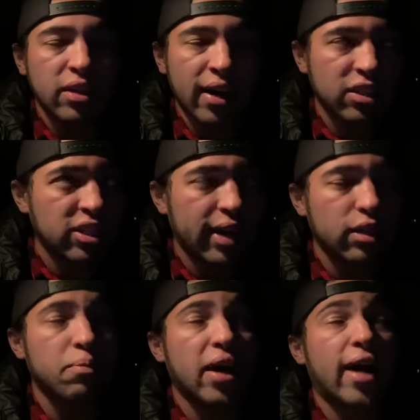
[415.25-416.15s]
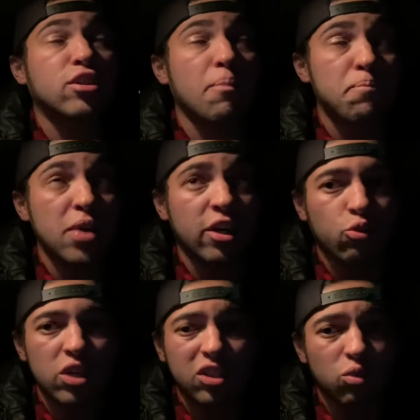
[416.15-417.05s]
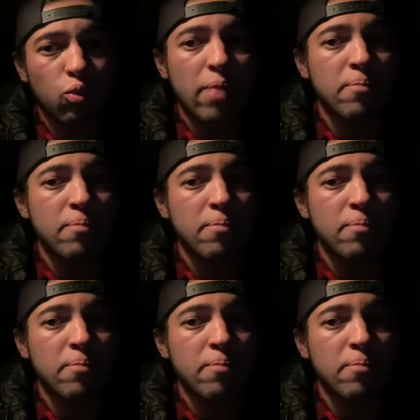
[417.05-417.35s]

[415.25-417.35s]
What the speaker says: not exactly, but that is a big reason why